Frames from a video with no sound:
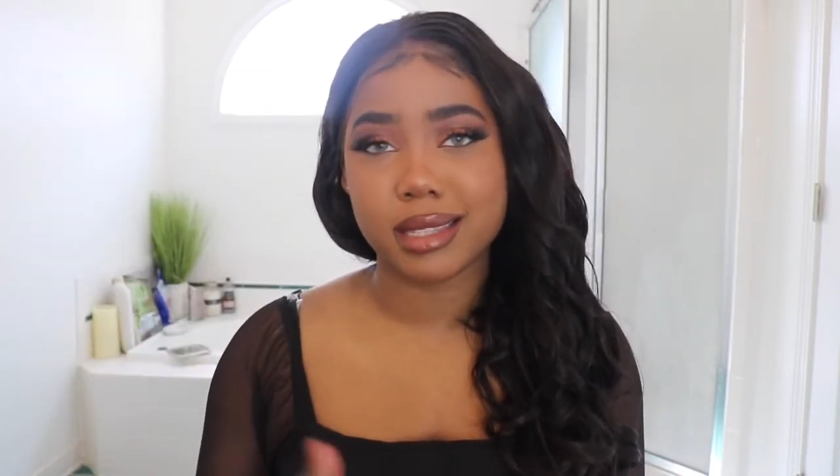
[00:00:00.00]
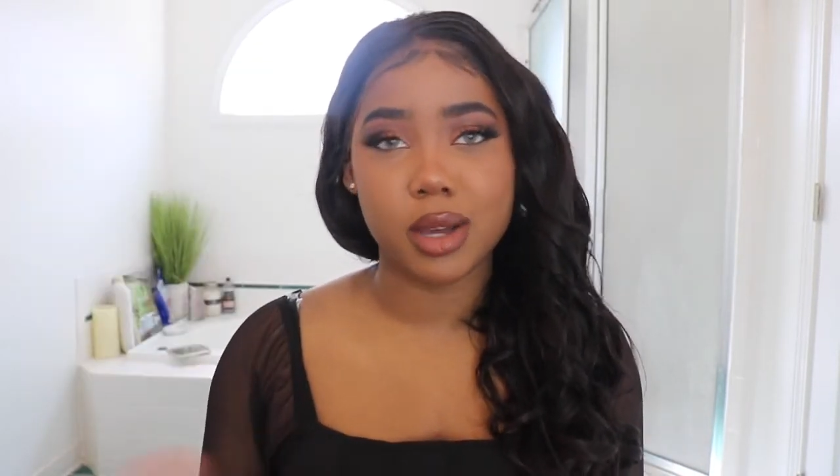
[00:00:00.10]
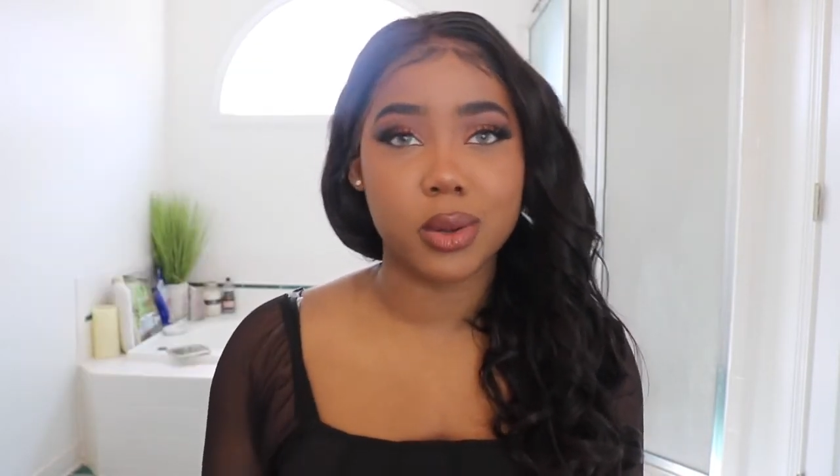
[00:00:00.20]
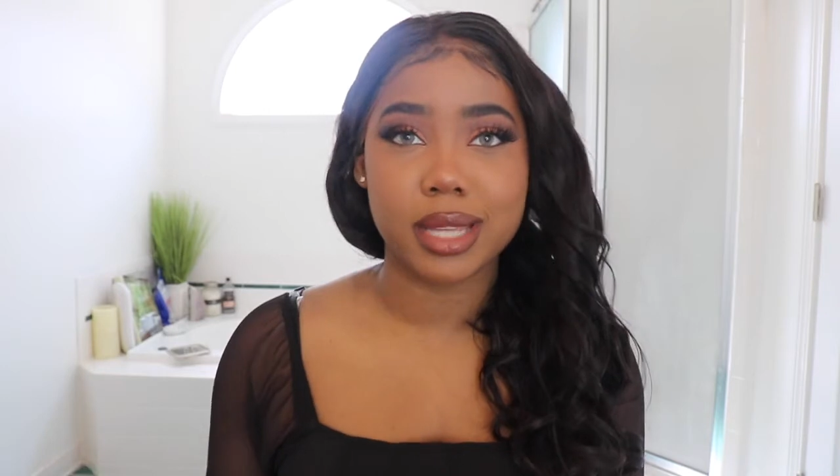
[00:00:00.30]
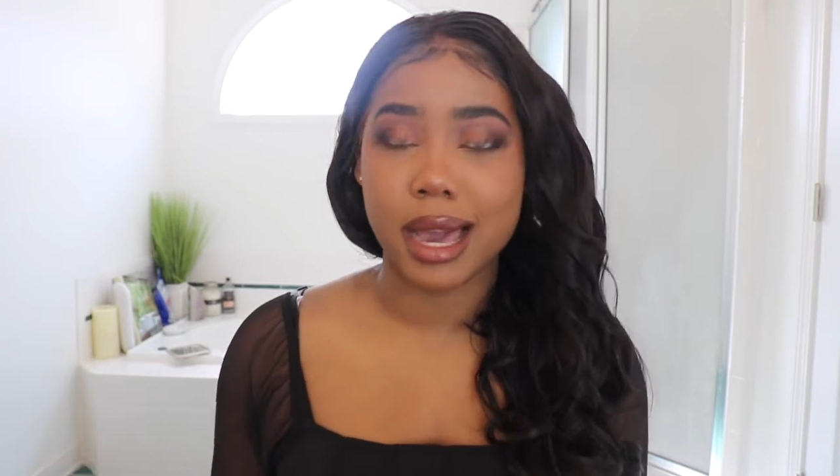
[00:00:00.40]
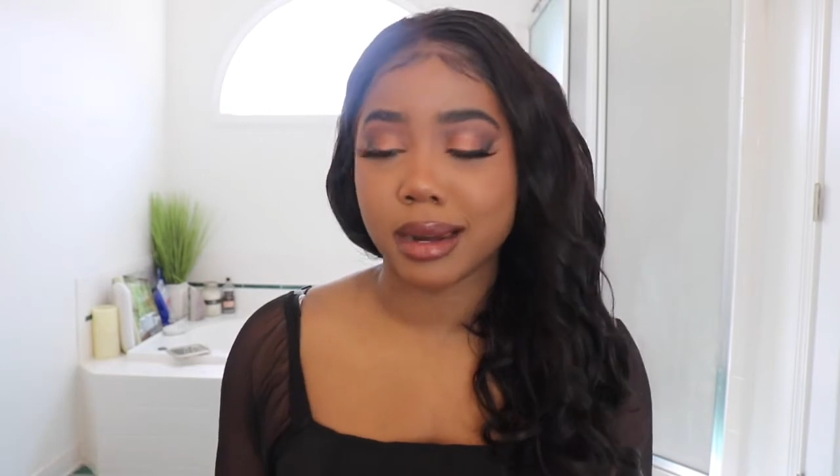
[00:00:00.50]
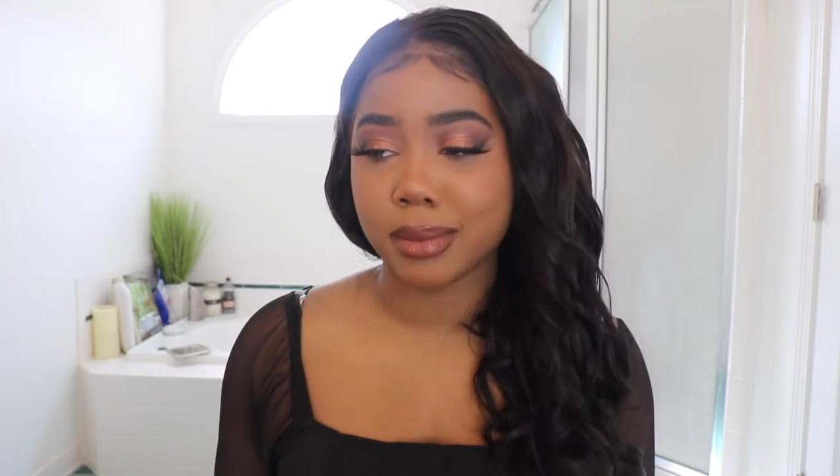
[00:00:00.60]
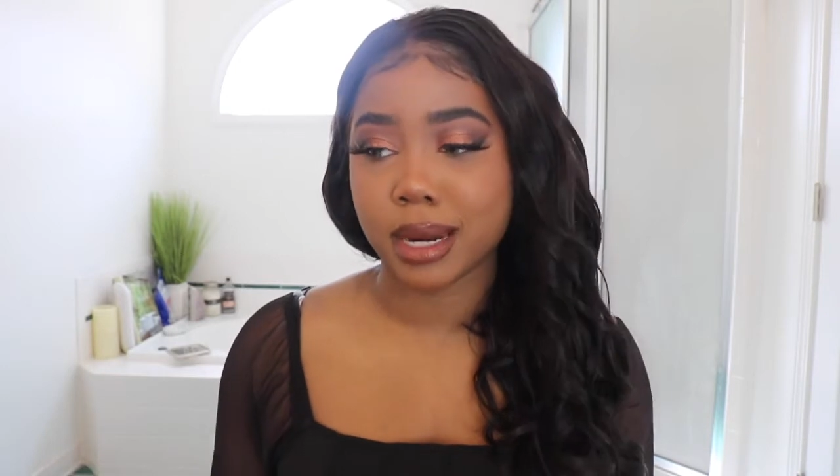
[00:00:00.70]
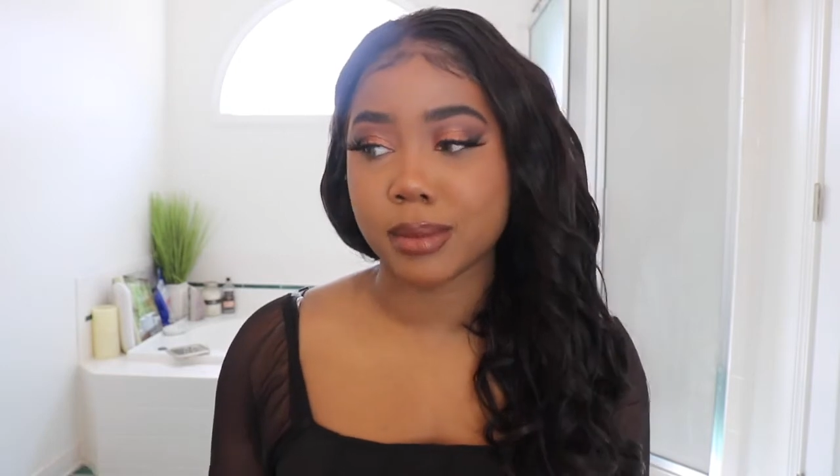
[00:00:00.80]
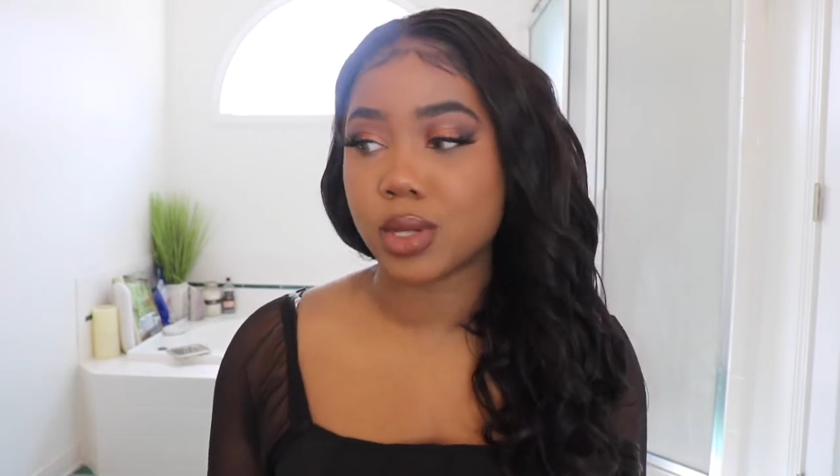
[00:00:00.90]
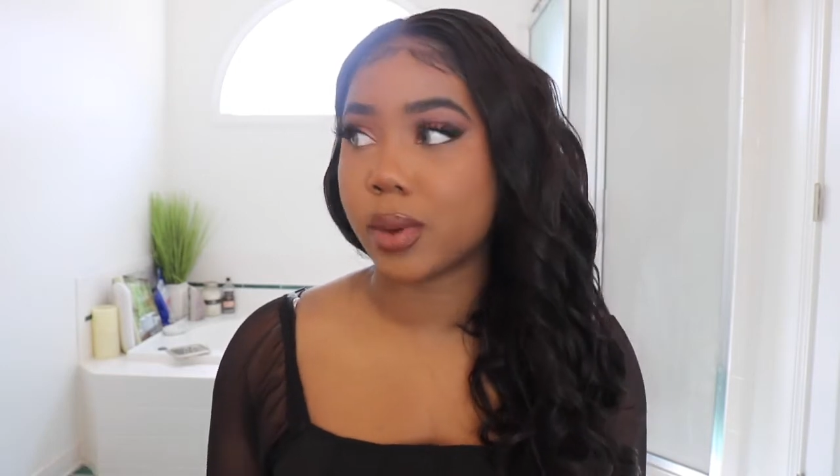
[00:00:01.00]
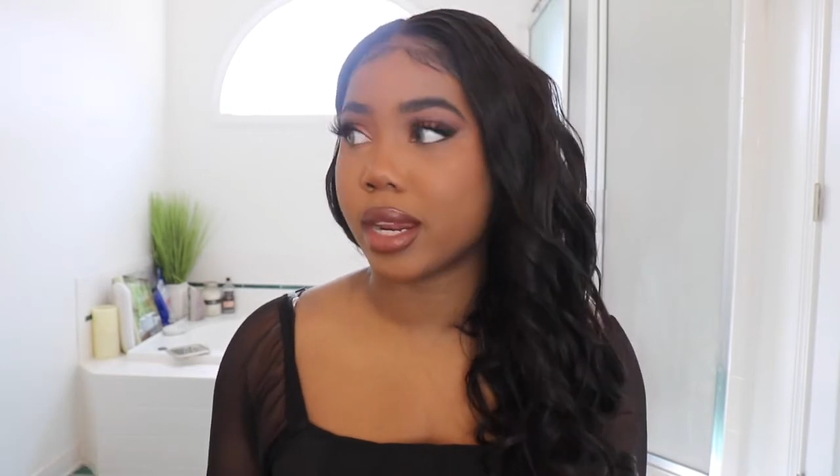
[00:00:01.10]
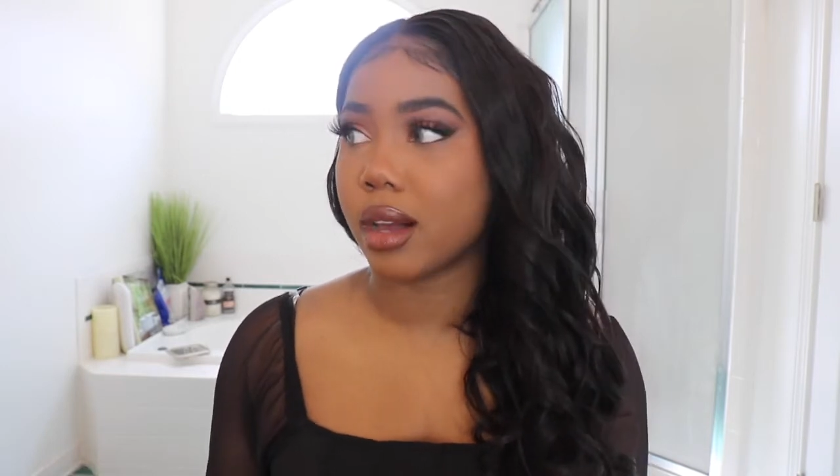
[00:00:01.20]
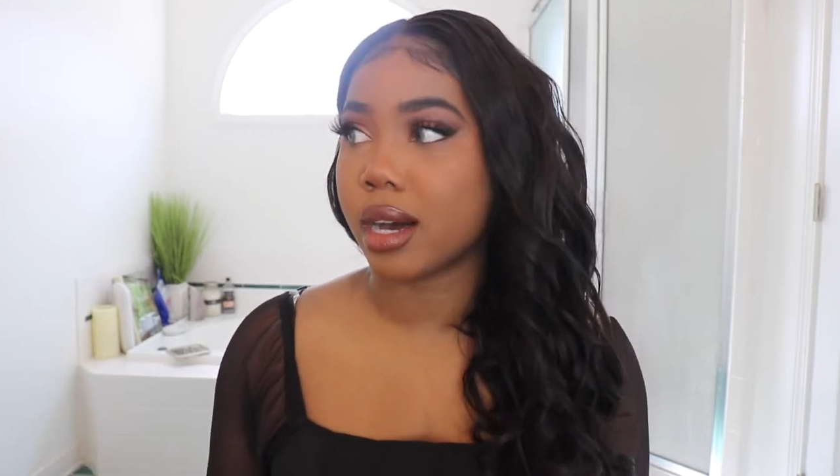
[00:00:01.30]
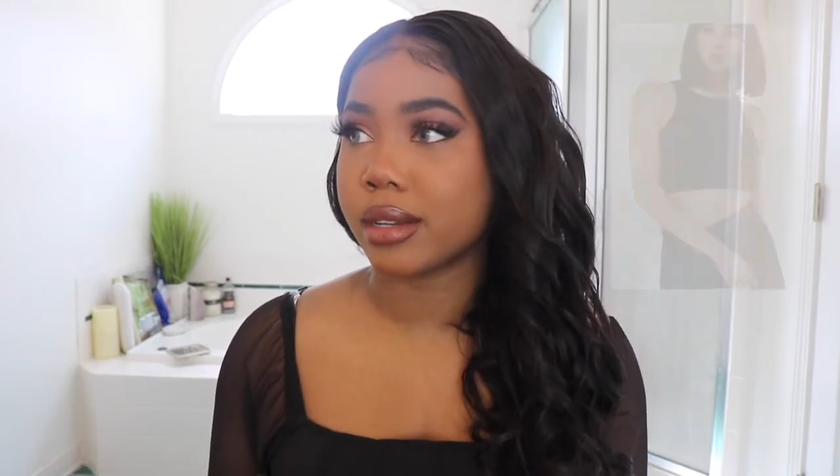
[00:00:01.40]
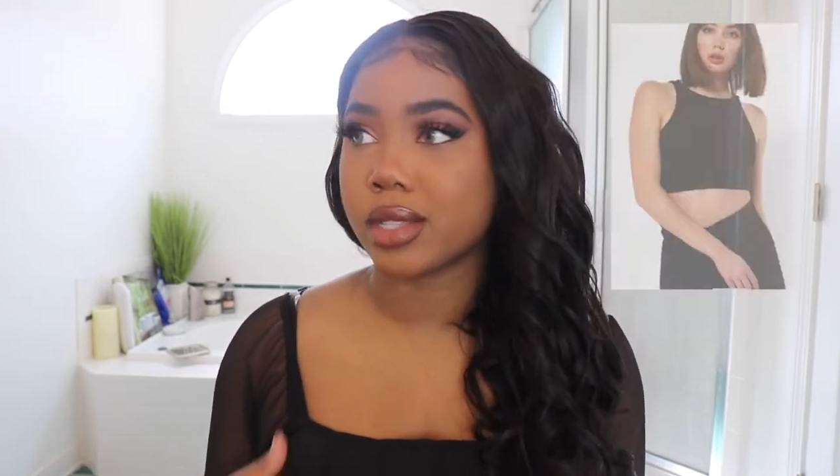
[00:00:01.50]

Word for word: the only item that I'm still waiting on.